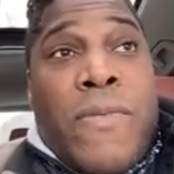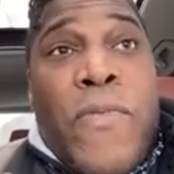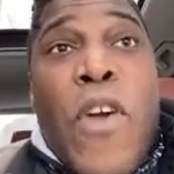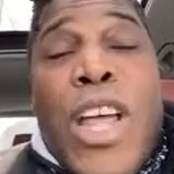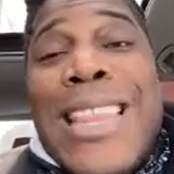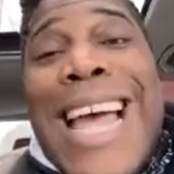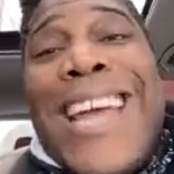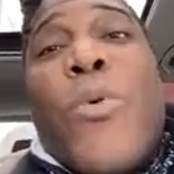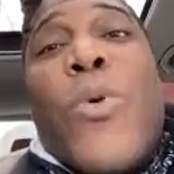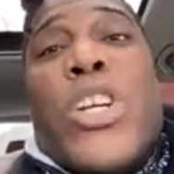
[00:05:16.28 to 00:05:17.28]

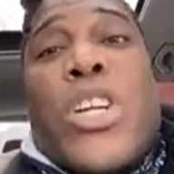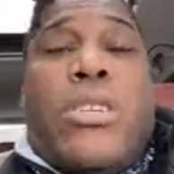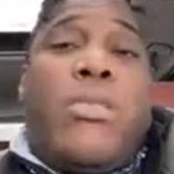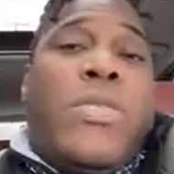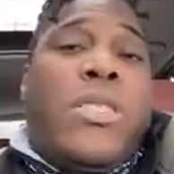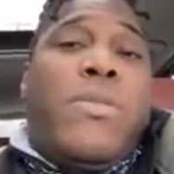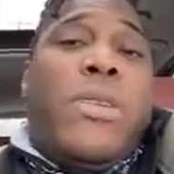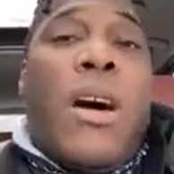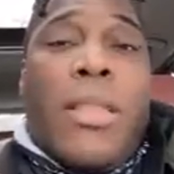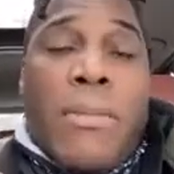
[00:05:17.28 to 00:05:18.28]
frontline workers, we
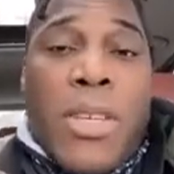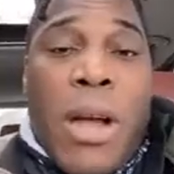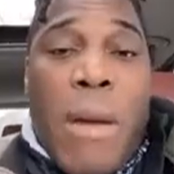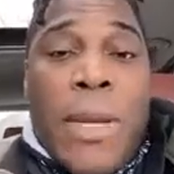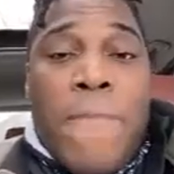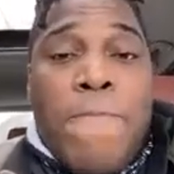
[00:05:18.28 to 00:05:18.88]
call them. You know what I mean?